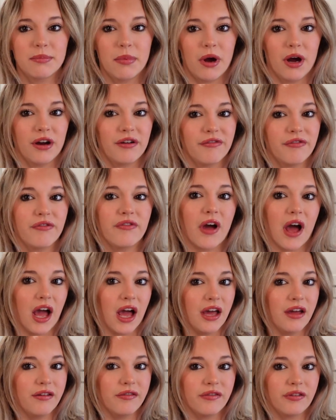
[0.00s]
part
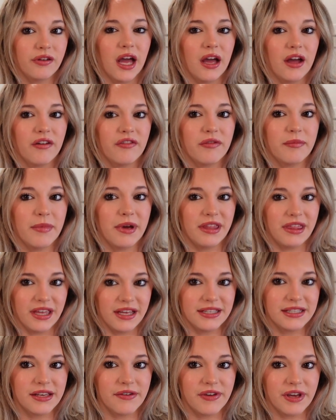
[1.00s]
5 of my
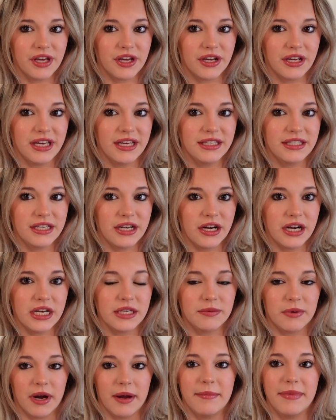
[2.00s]
Thanksgiving cooking
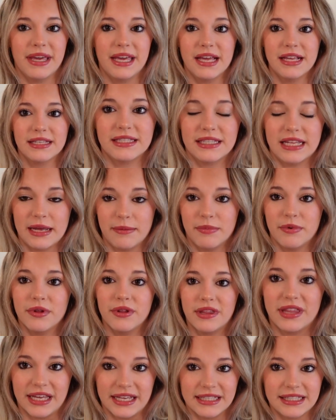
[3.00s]
series where I'm making staple
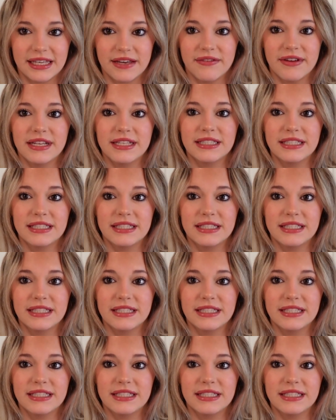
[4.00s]
Thanksgiving